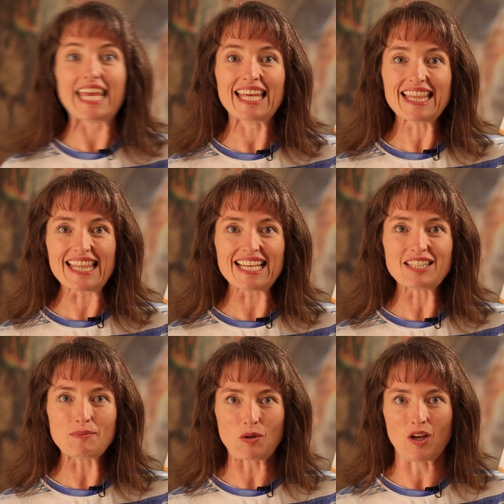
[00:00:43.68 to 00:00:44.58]
In
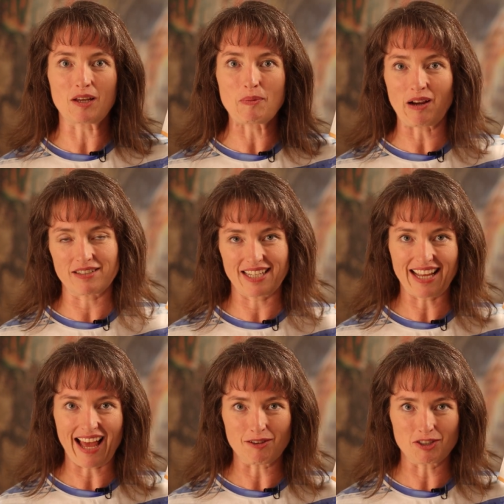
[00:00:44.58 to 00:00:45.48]
this book,
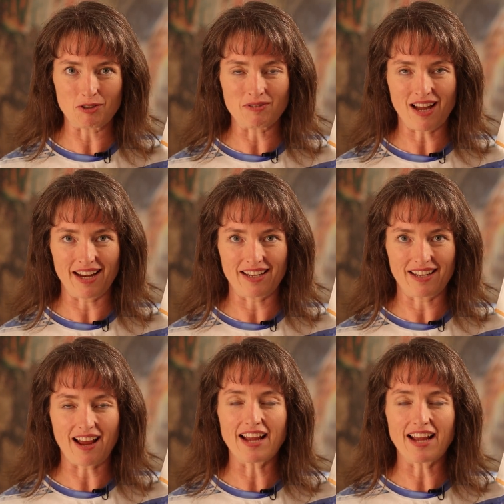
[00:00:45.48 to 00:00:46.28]
Parenting a House United,